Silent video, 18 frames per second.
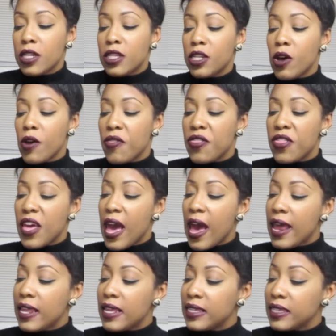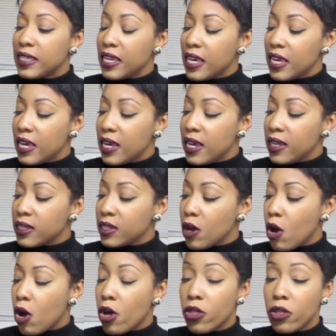So that is
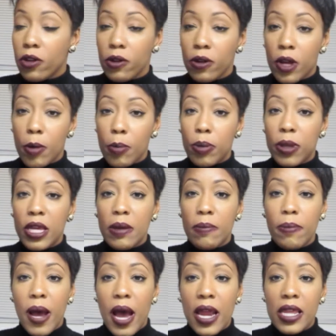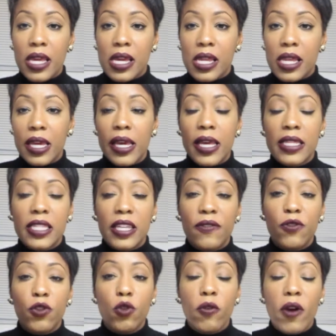it on the complete body cleanse.
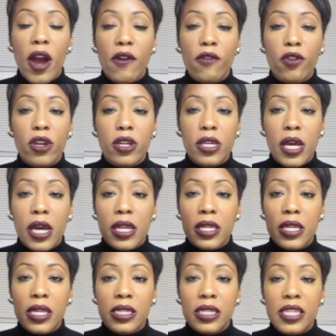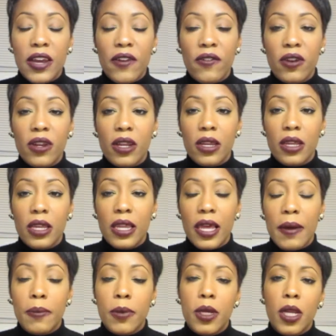If you ever done this, definitely
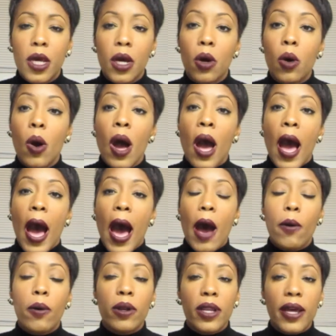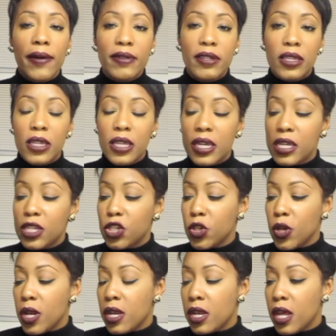let me know. I would love to look
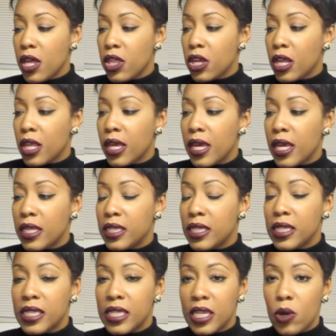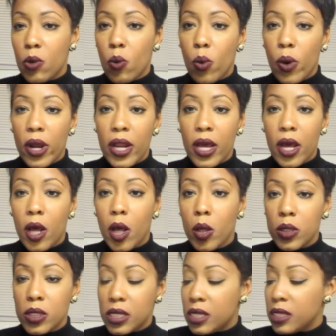into another cleanse to see what
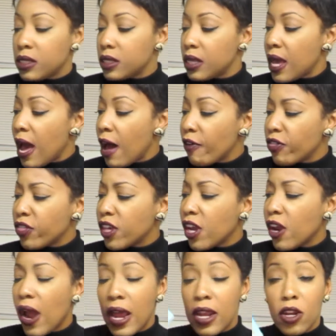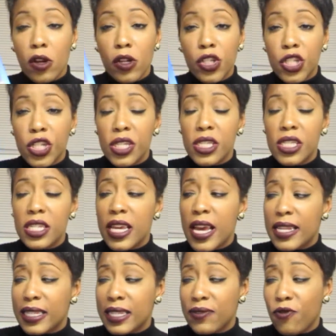else is out there. I know GNC
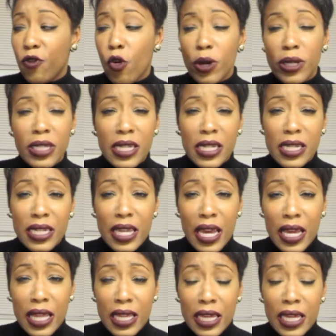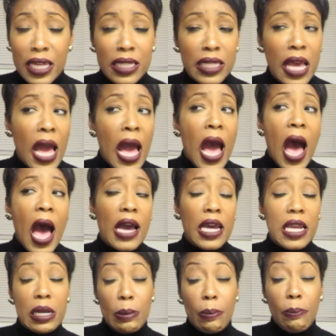has a 14 day cleanse. I
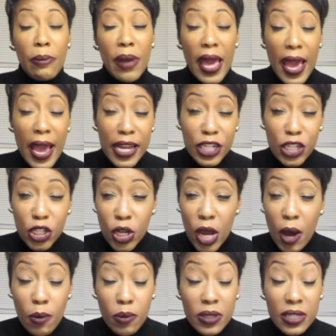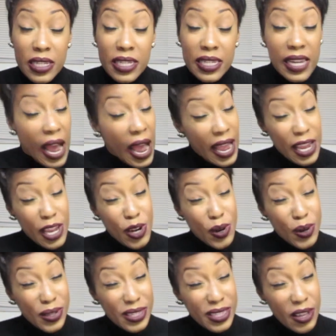couldn't imagine I was dying
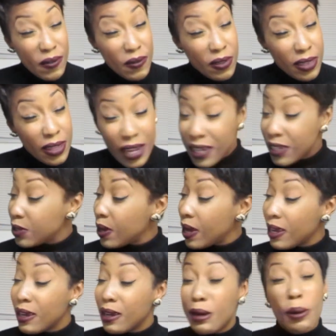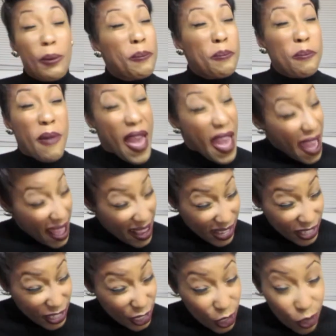on the seventh day, so I couldn't
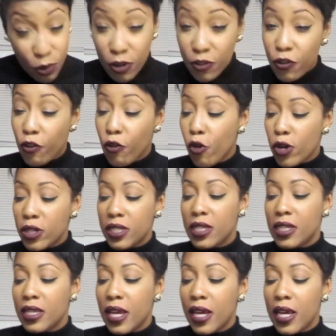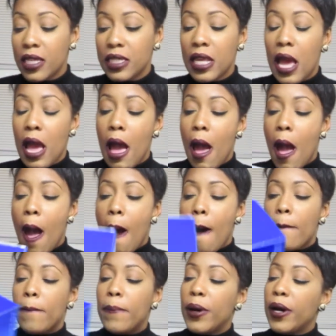imagine doing it for 14 days.
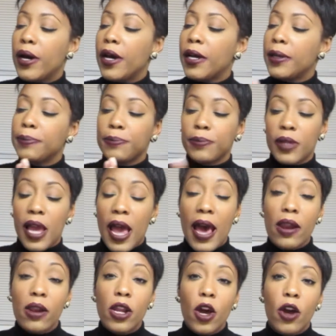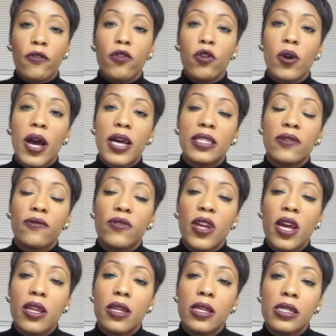But I don't know. If you guys have
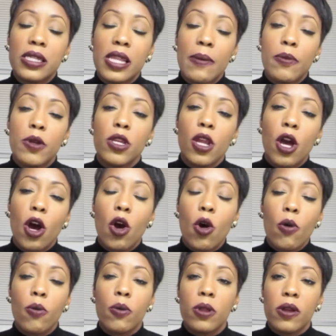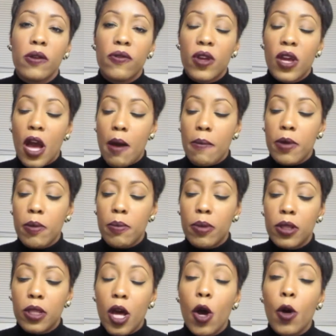done this, let me know. Leave a comment
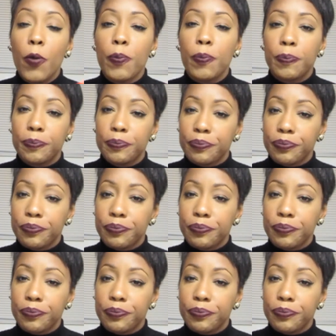below.